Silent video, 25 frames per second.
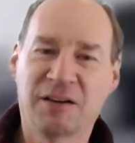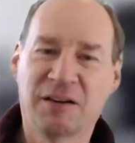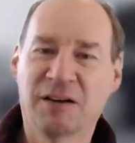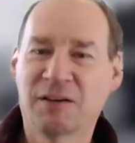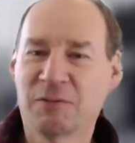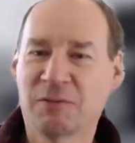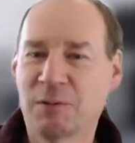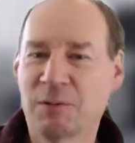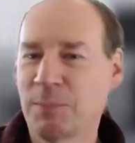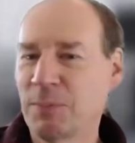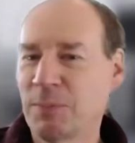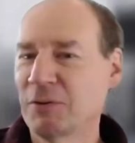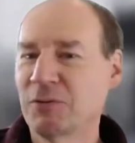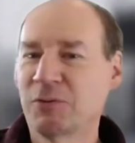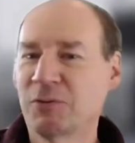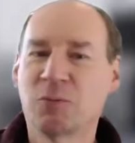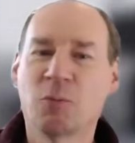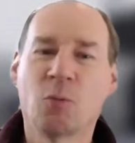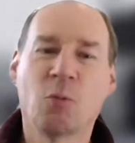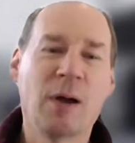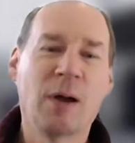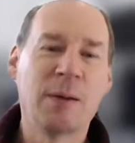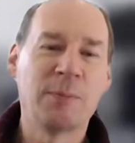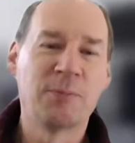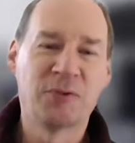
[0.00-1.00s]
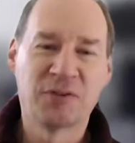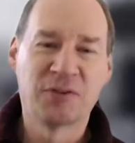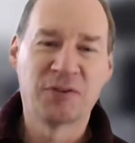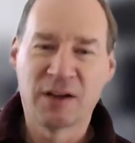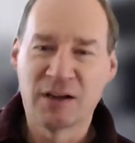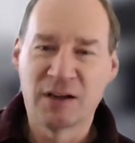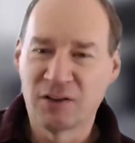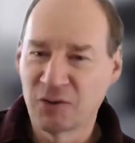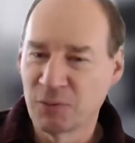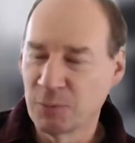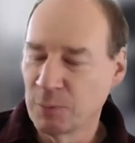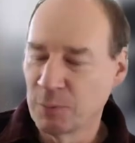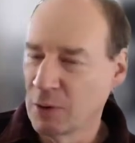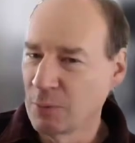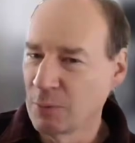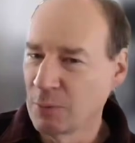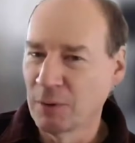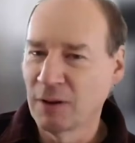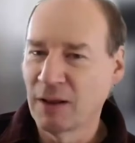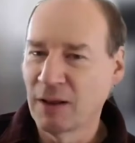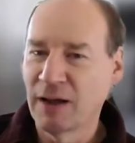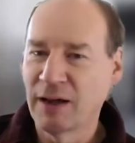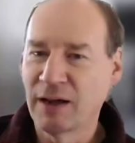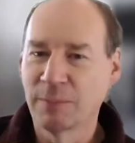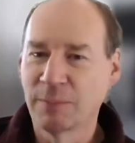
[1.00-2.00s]
We built websites,
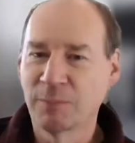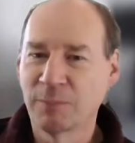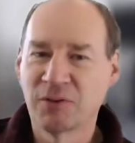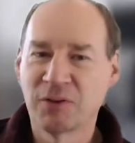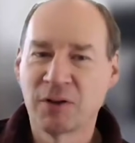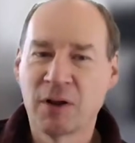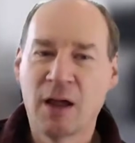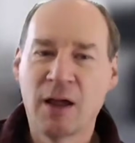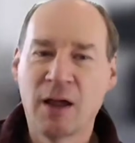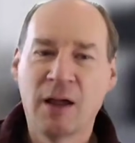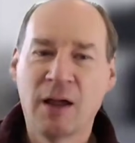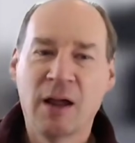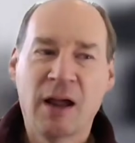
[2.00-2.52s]
mobile apps,